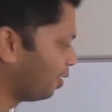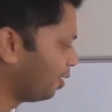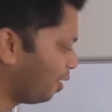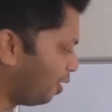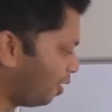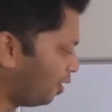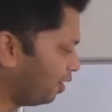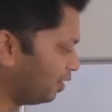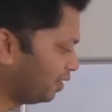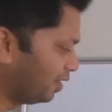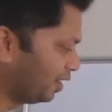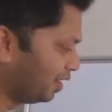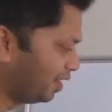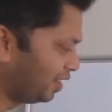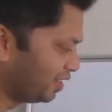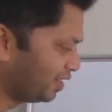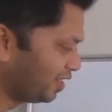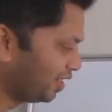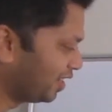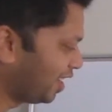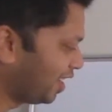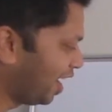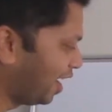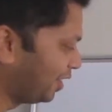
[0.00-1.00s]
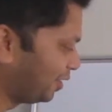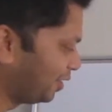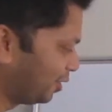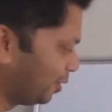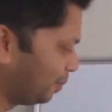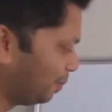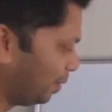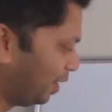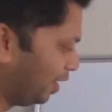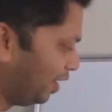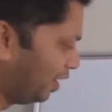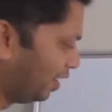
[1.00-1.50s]
All the digit has to
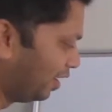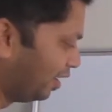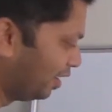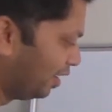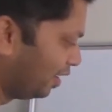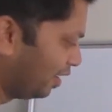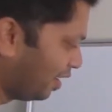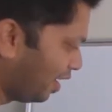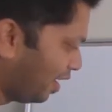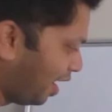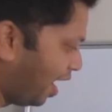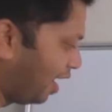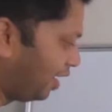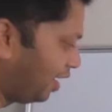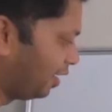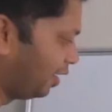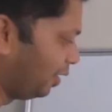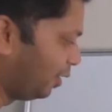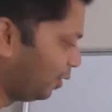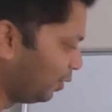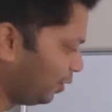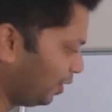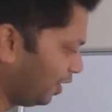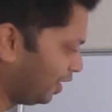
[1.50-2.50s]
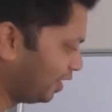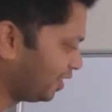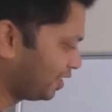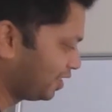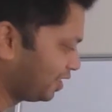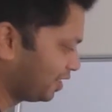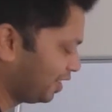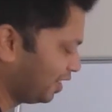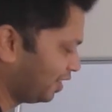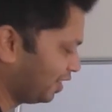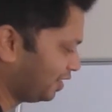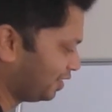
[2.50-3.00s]
be at units,
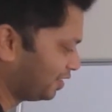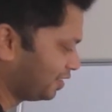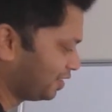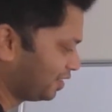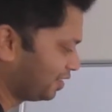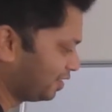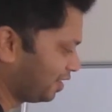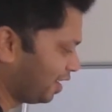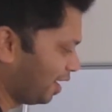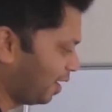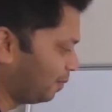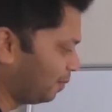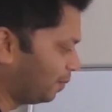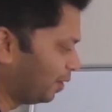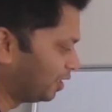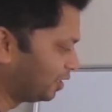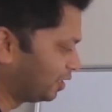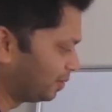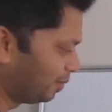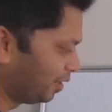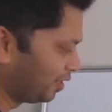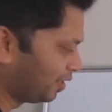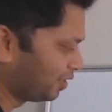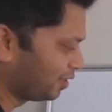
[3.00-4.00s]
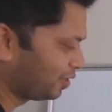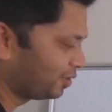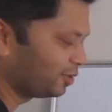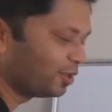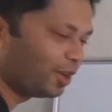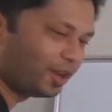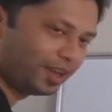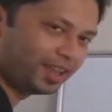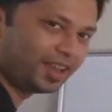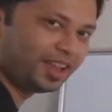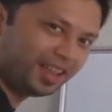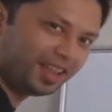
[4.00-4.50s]
tens, and ones places
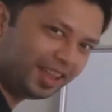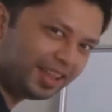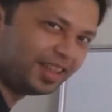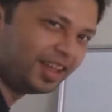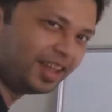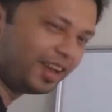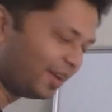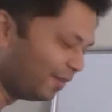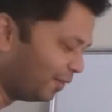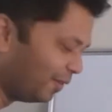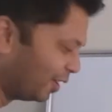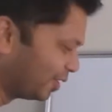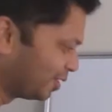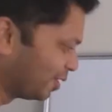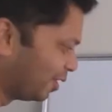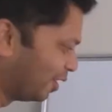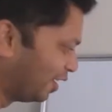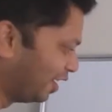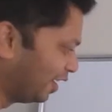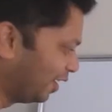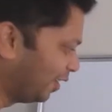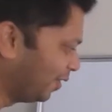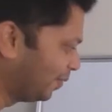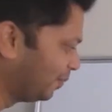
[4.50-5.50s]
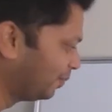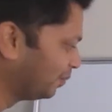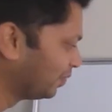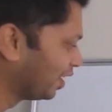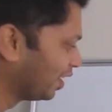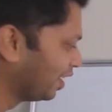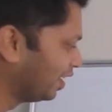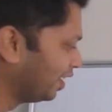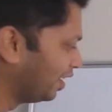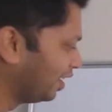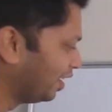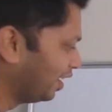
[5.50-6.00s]
in the reverse order,
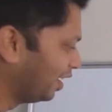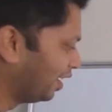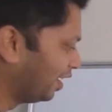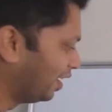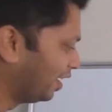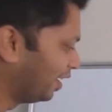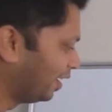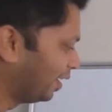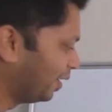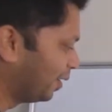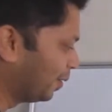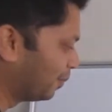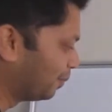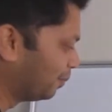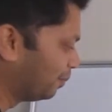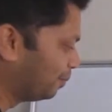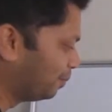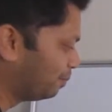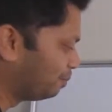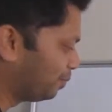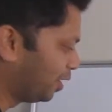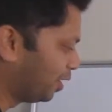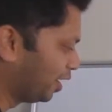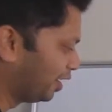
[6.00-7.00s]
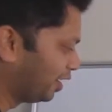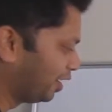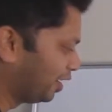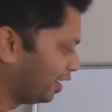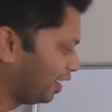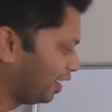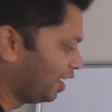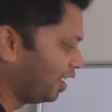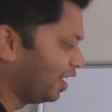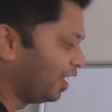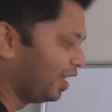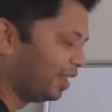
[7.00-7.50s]
but
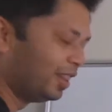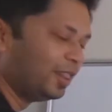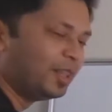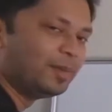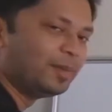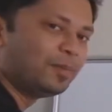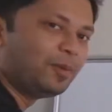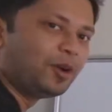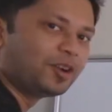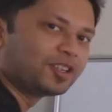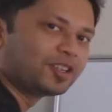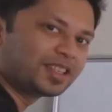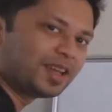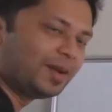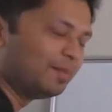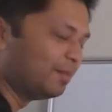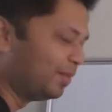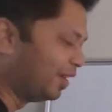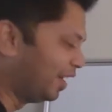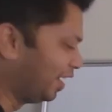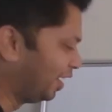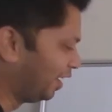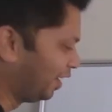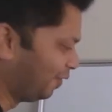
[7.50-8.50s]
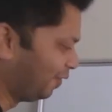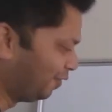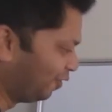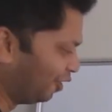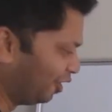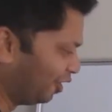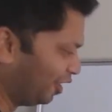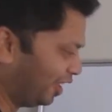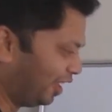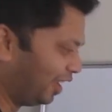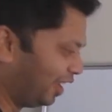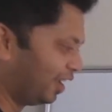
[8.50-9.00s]
in the box completely,
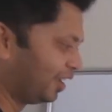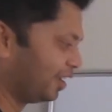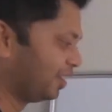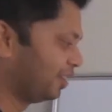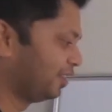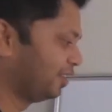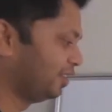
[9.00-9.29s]
fully.